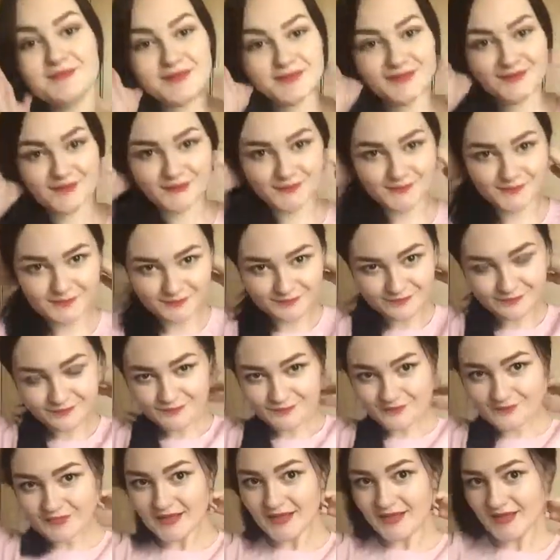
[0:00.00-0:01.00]
me though
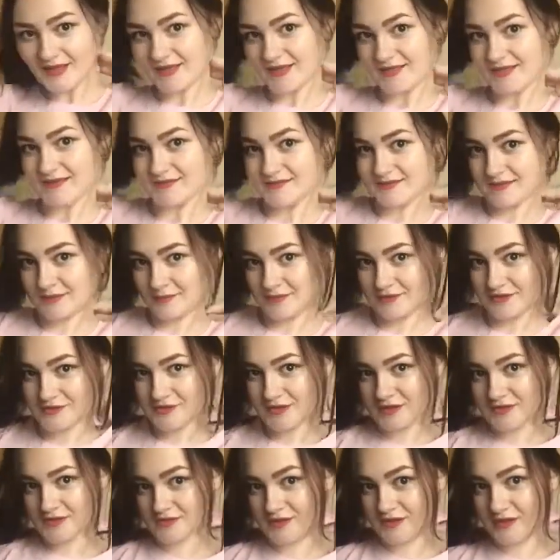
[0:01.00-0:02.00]
is, I'm going to
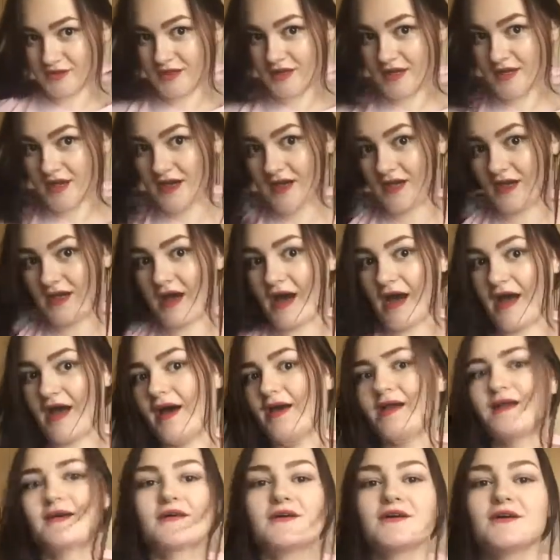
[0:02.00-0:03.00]
try and show you, I
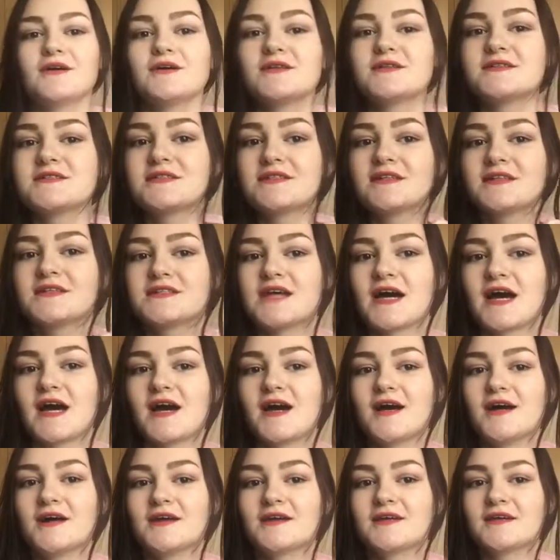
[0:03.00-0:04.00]
had to cut the
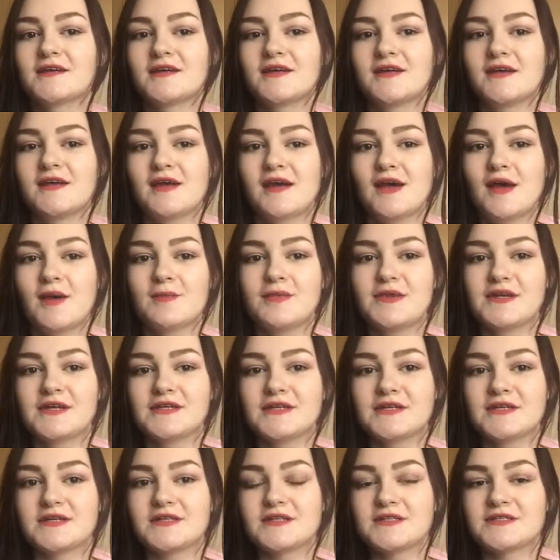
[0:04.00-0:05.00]
tag
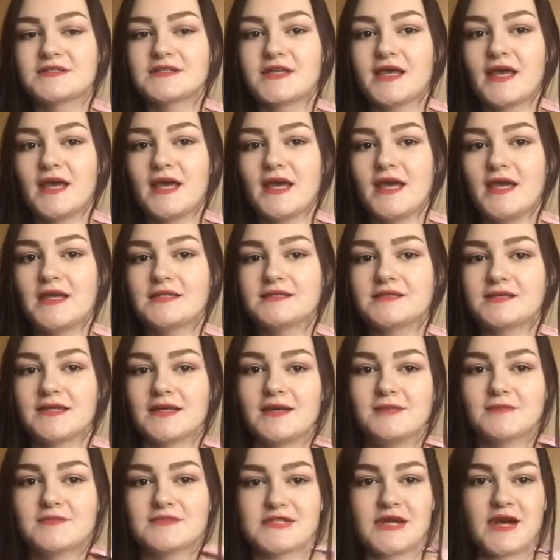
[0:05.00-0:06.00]
because it
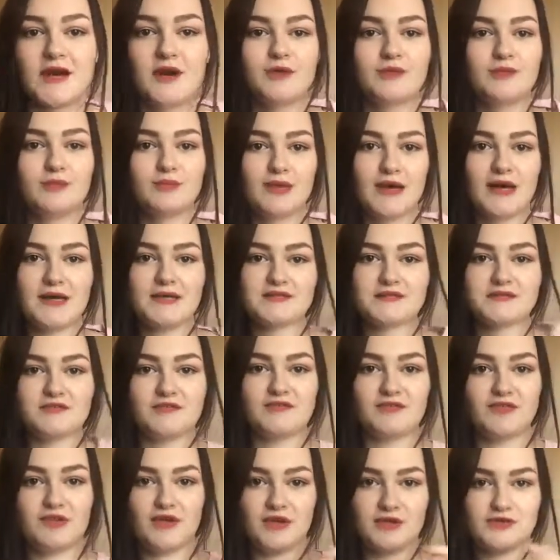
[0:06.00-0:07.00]
came down past the
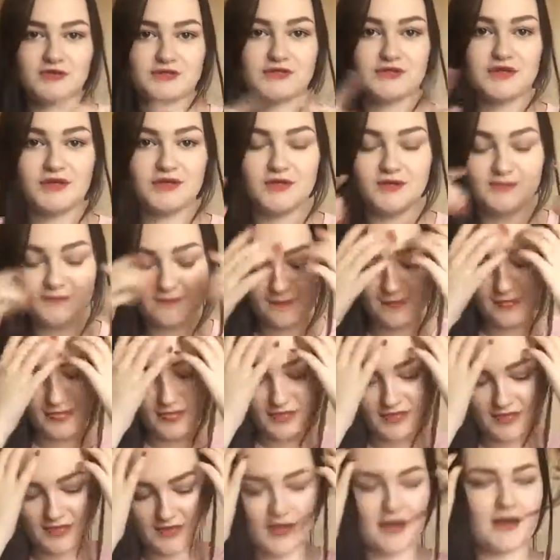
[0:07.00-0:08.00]
first cut
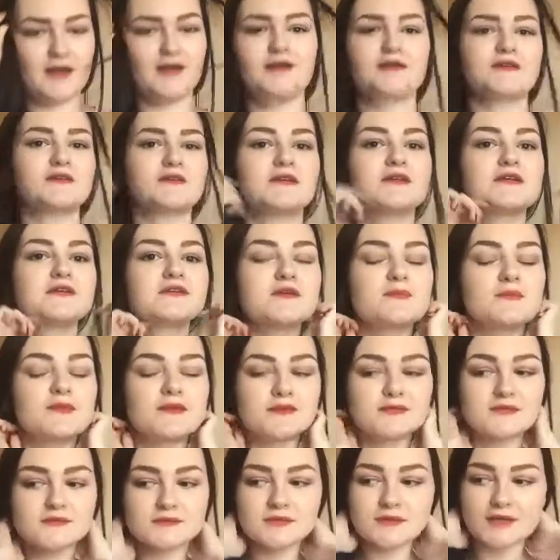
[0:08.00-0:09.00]
and it looked really
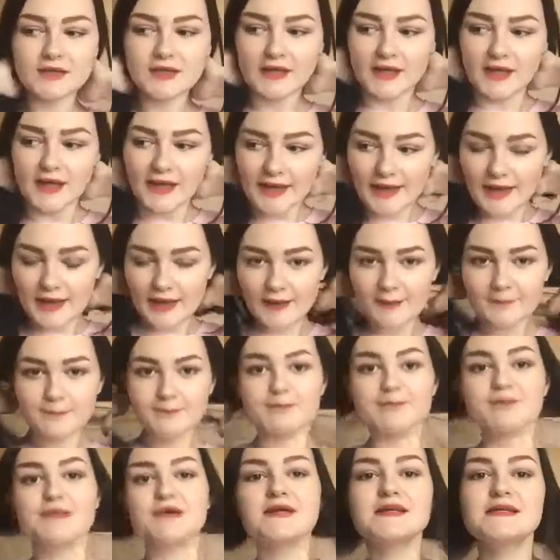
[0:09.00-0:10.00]
stupid.
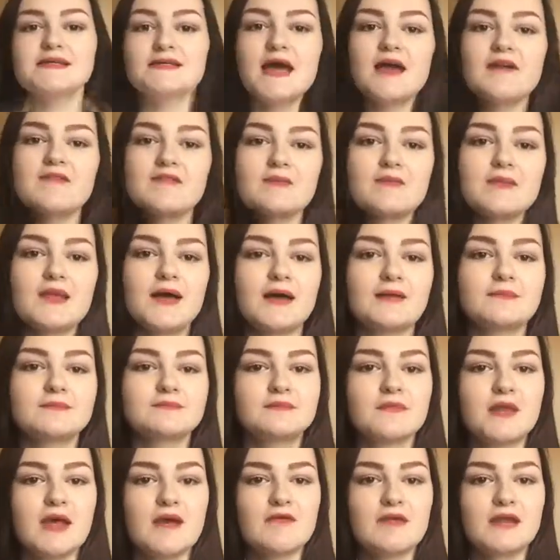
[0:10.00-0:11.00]
But aside from that,
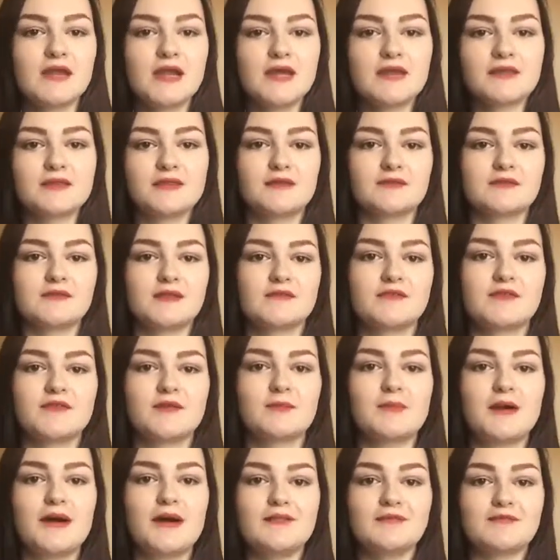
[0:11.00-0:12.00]
I really like this, even
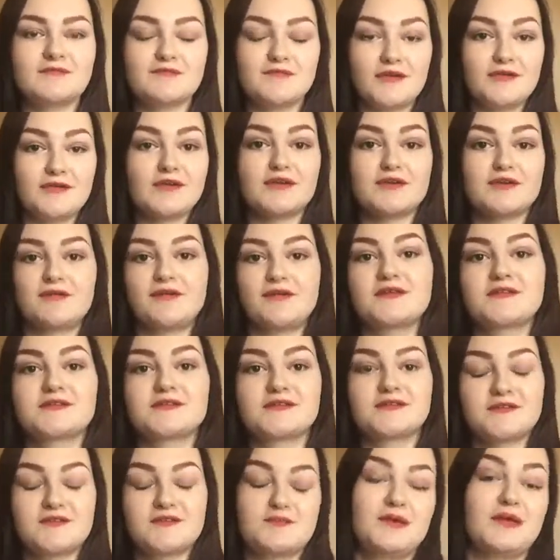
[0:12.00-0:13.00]
though mine's very creased
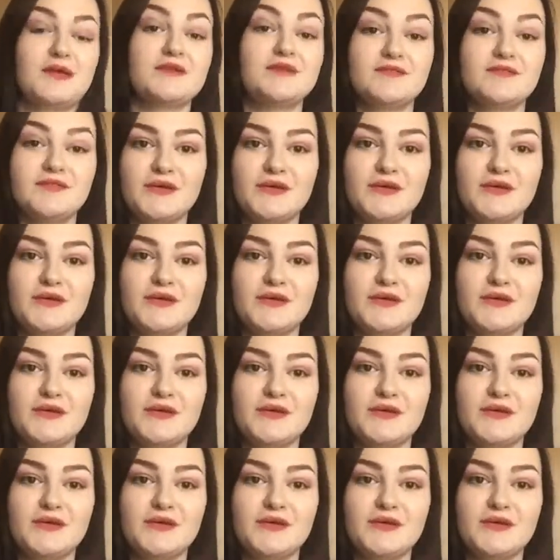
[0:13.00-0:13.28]
because it's been on the